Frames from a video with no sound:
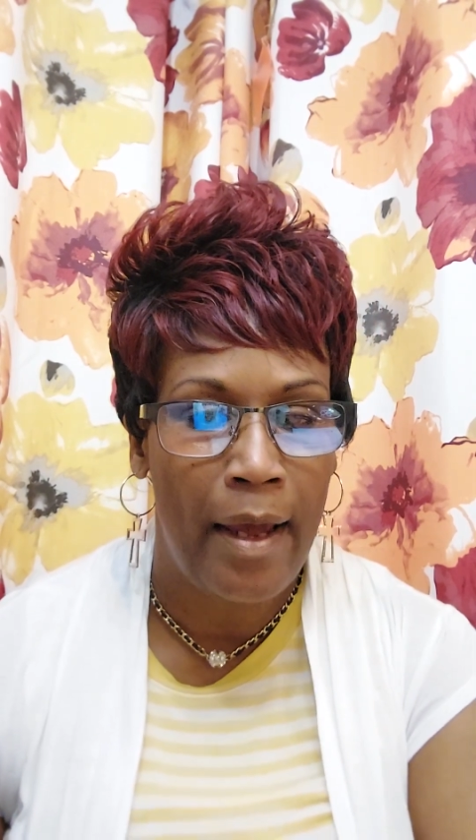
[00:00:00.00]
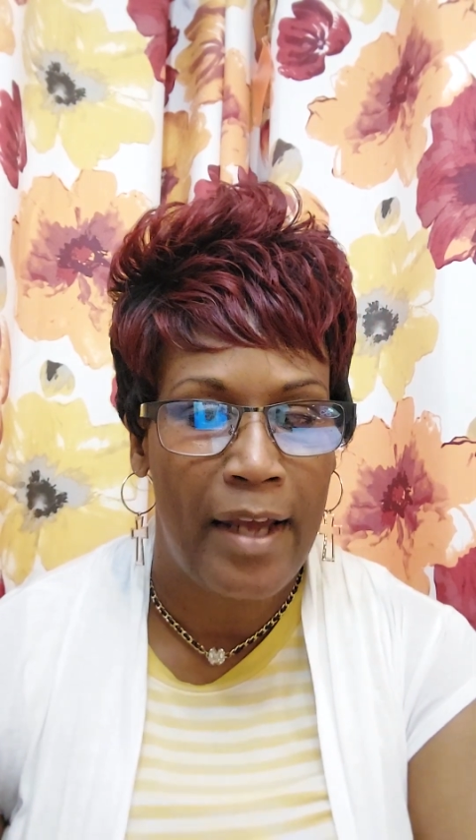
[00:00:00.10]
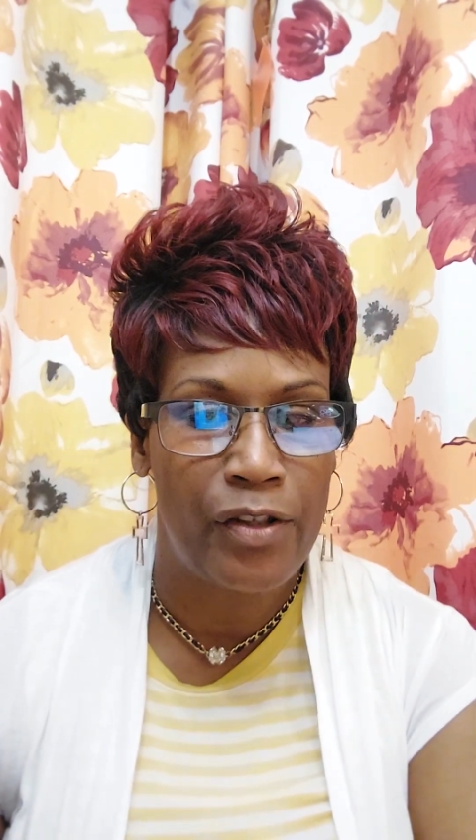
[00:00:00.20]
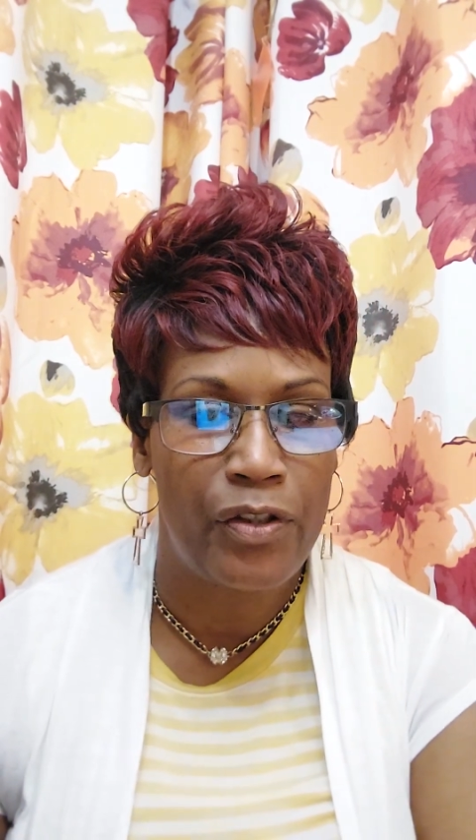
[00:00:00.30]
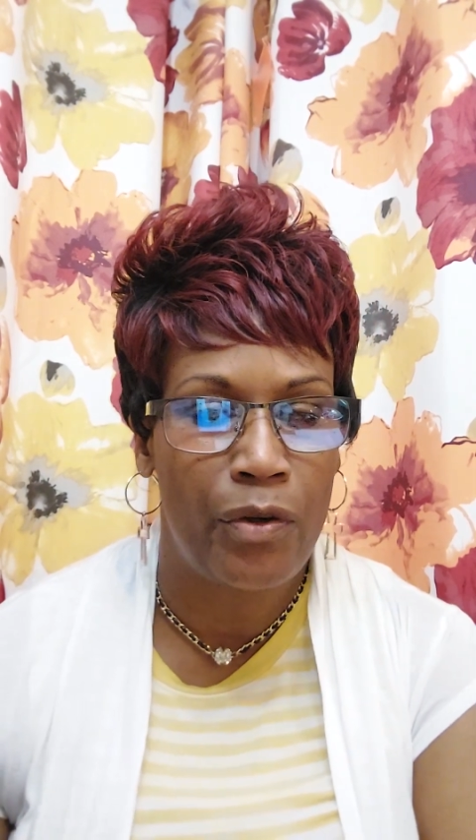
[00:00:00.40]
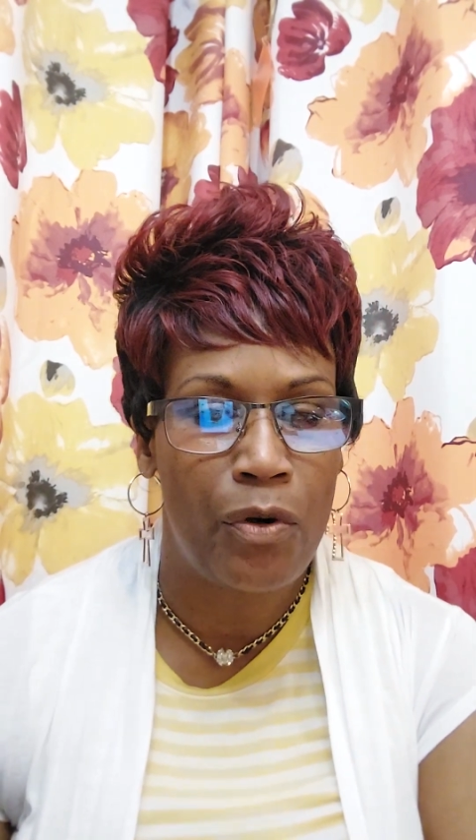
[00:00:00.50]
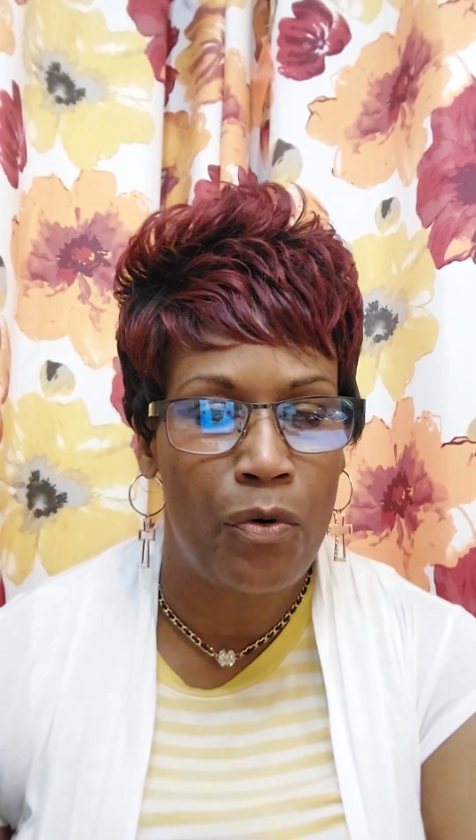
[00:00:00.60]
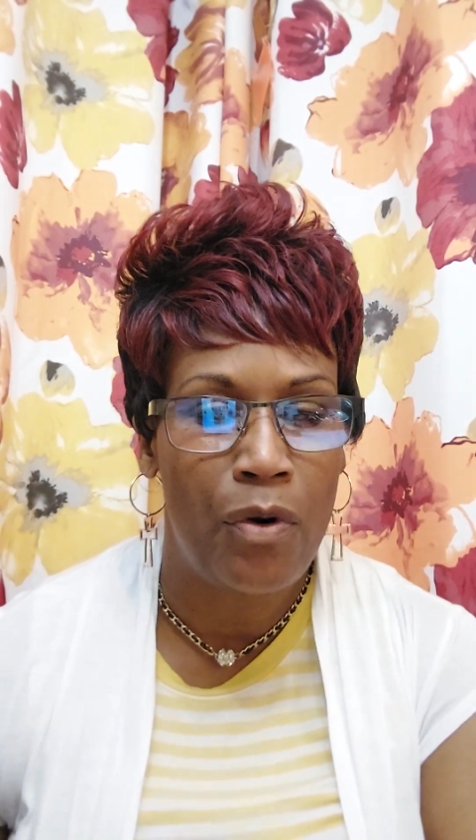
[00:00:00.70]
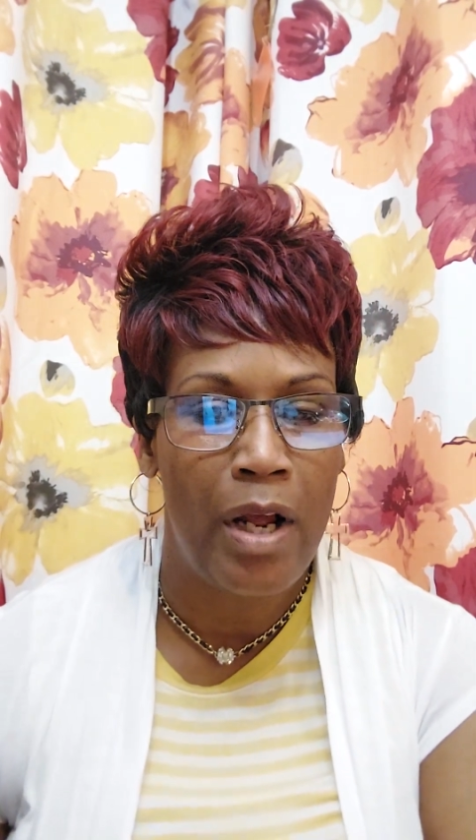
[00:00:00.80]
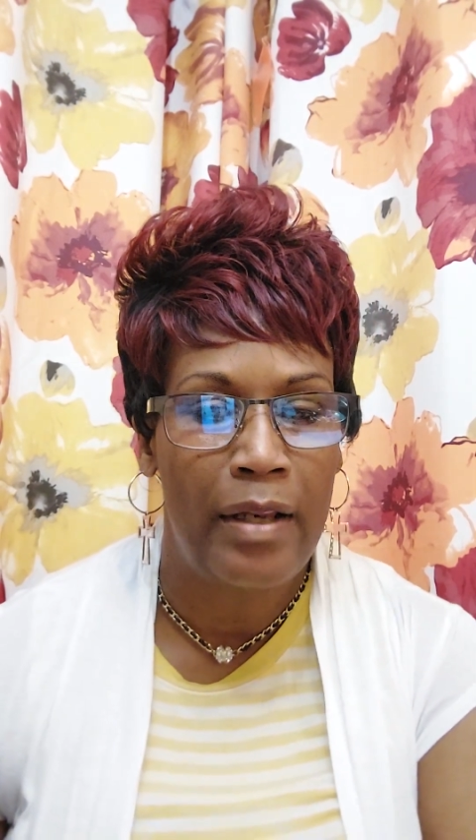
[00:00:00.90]
And
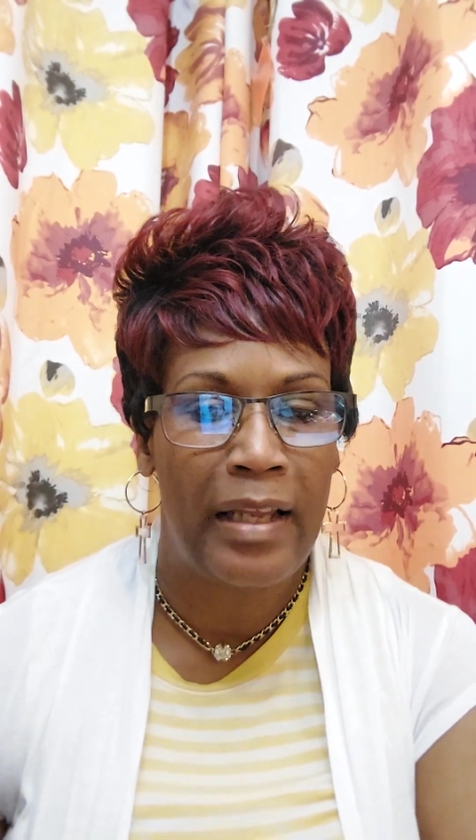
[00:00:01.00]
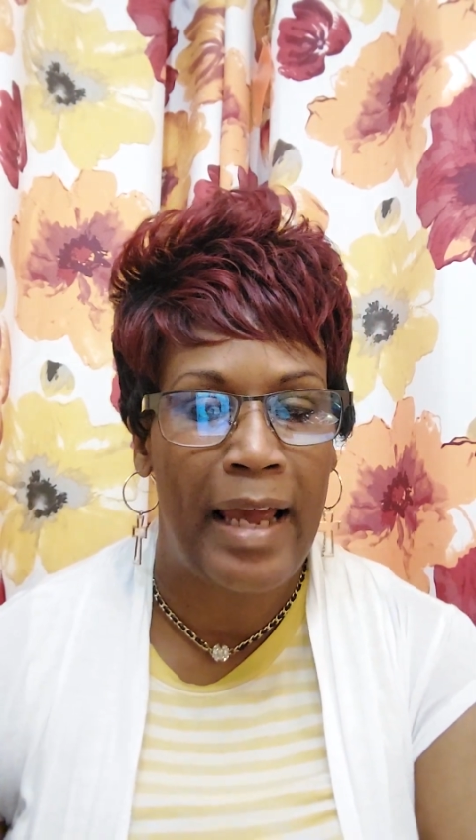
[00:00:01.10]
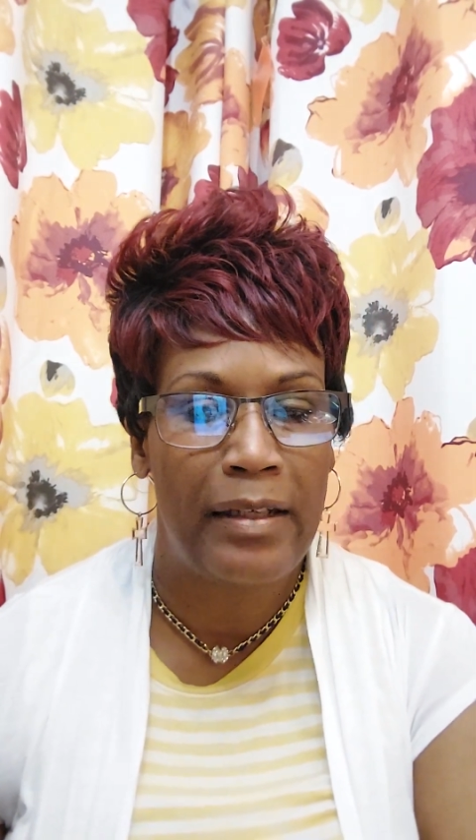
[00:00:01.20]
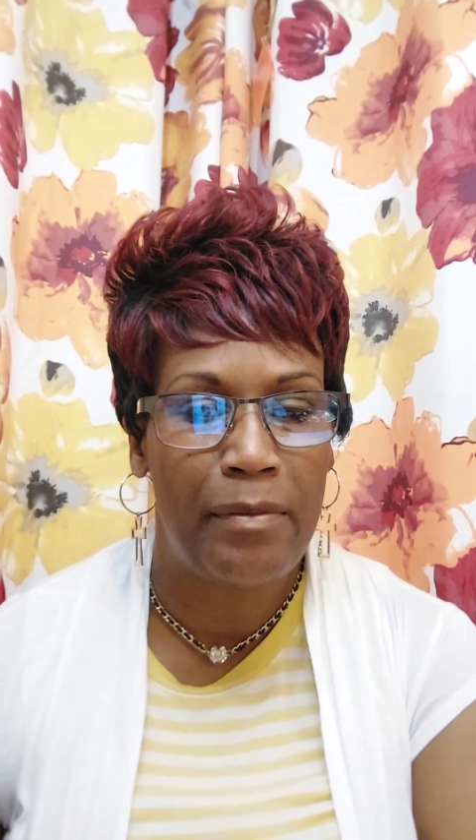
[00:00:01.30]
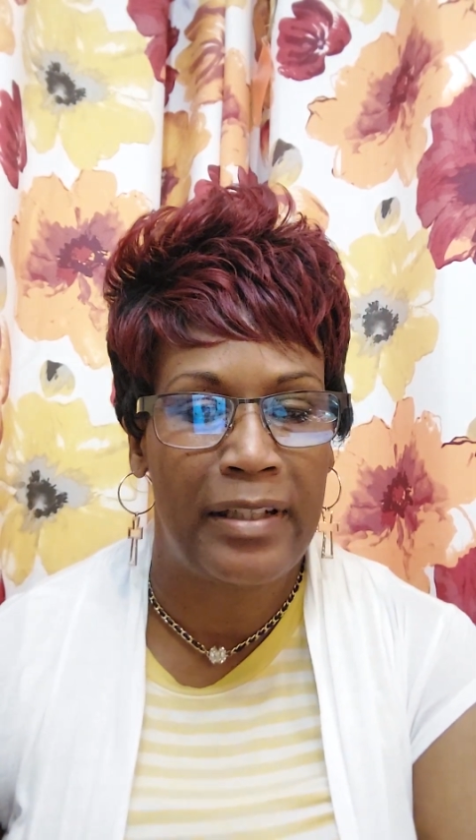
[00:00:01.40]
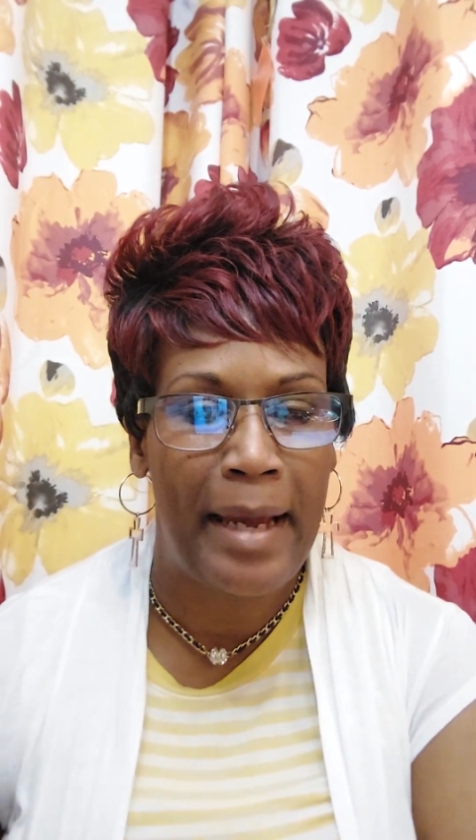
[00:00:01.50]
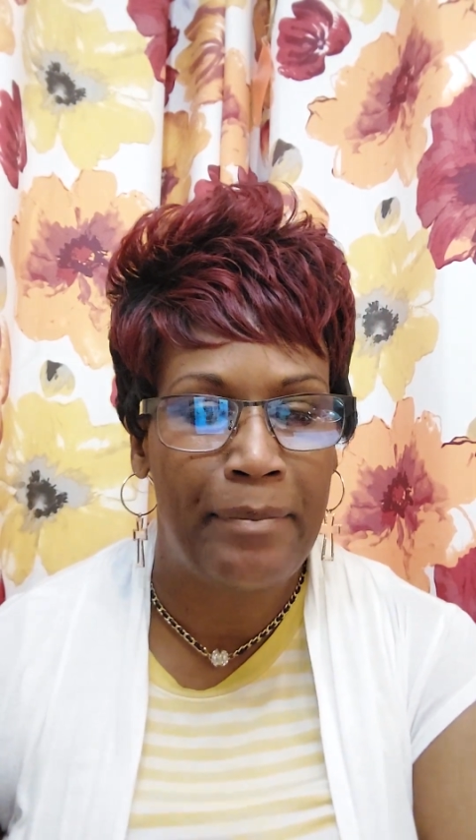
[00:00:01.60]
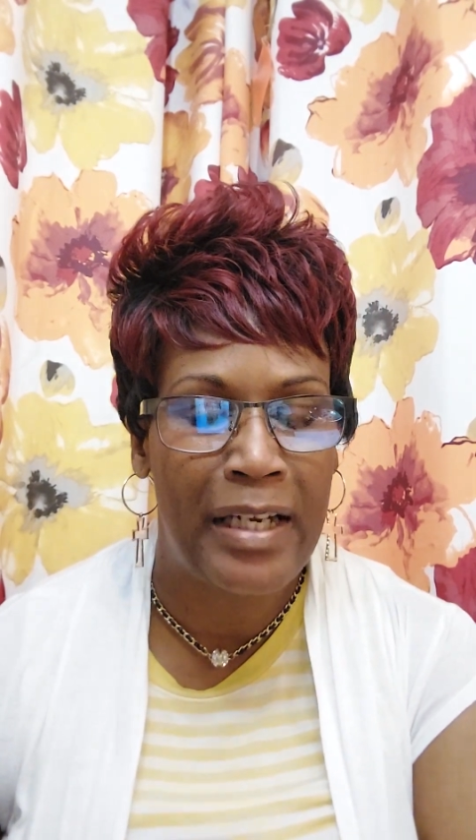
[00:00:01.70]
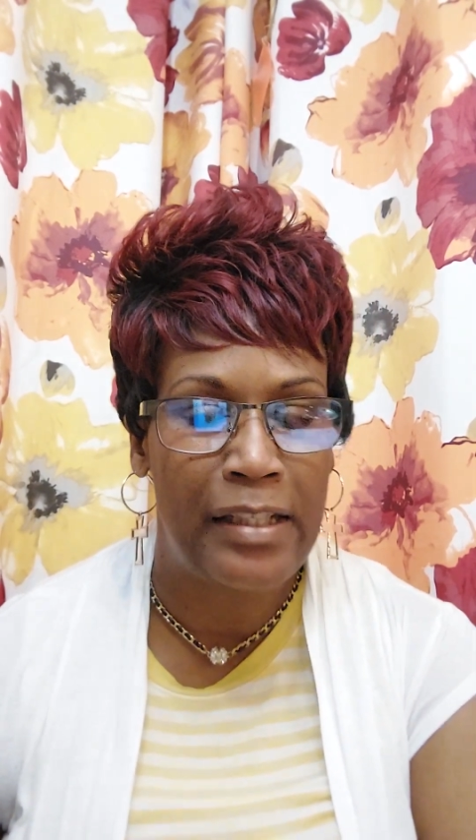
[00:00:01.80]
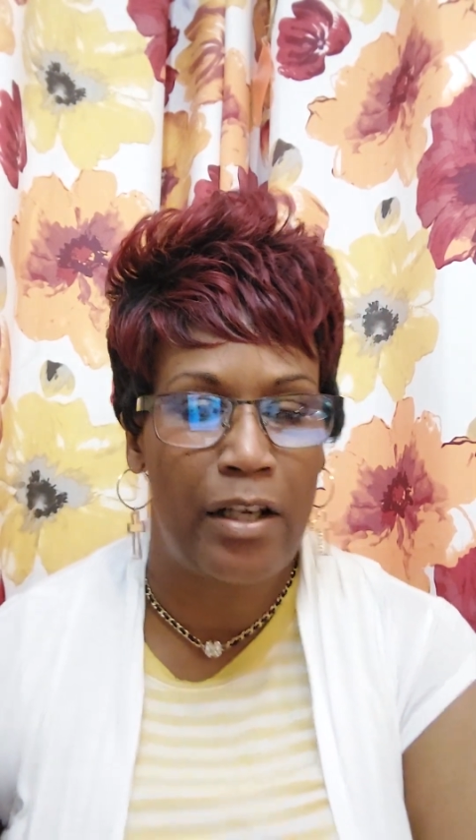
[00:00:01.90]
so that
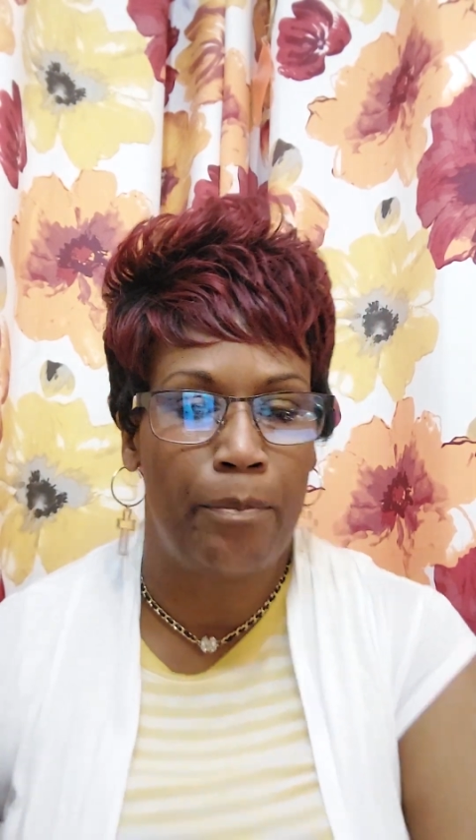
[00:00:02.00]
means